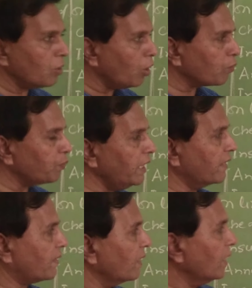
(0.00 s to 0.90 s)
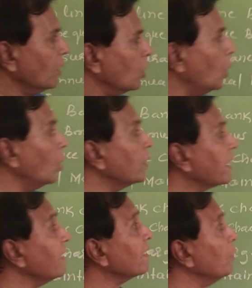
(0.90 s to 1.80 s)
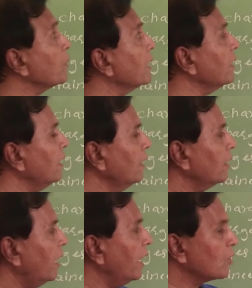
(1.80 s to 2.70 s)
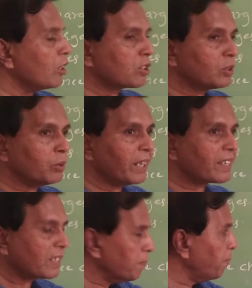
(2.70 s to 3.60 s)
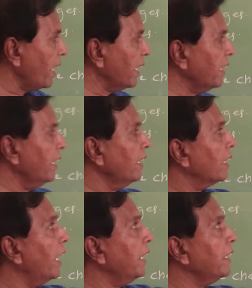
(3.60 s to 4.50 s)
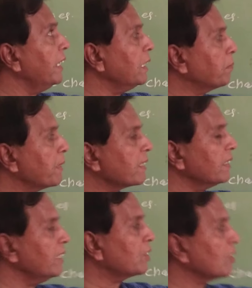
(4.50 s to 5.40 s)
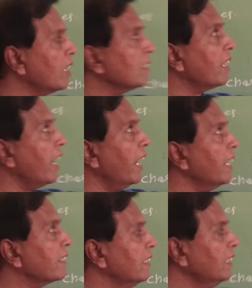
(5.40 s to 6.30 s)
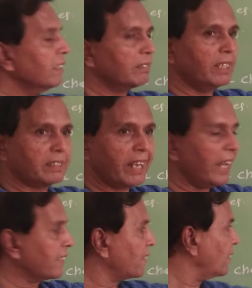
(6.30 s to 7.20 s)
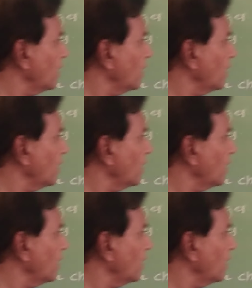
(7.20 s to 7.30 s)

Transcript: or fees on 10,000, it is also known as supply, and 18% is charged as the tax